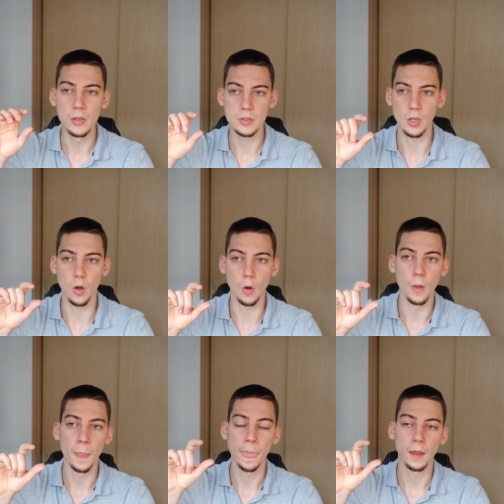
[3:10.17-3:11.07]

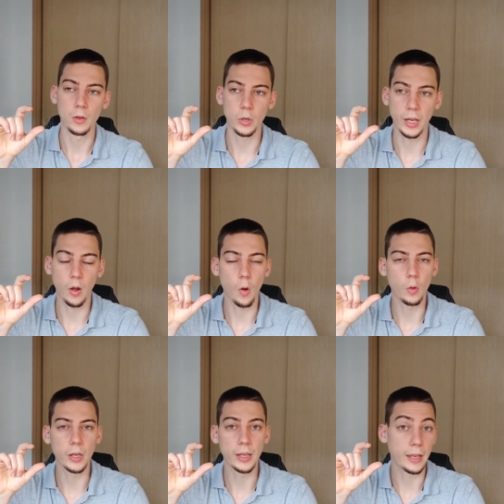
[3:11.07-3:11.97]
So you can
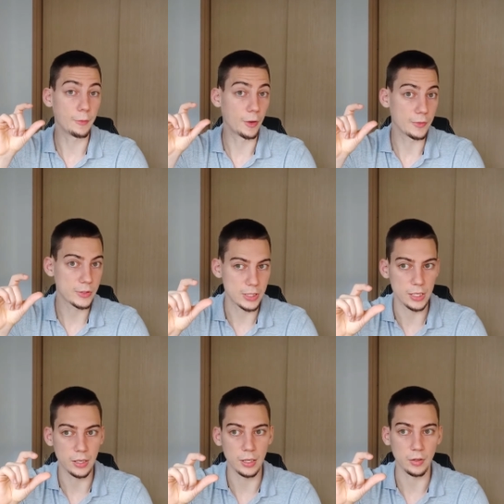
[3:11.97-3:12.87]
only, if I've
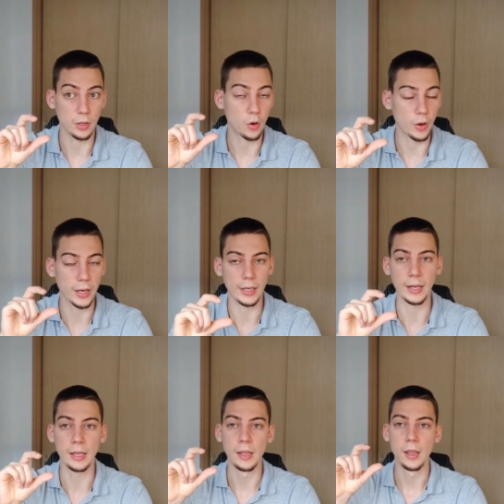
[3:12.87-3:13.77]
seen it
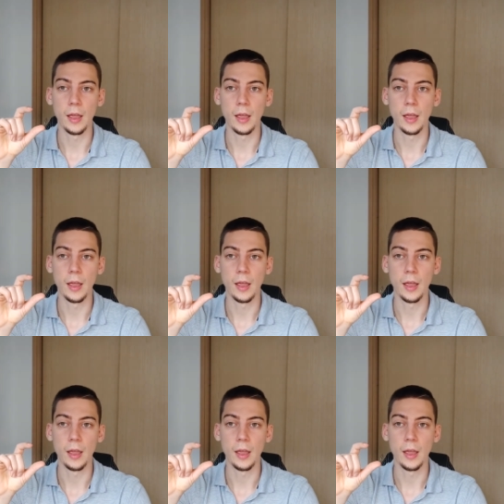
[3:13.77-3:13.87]
correctly,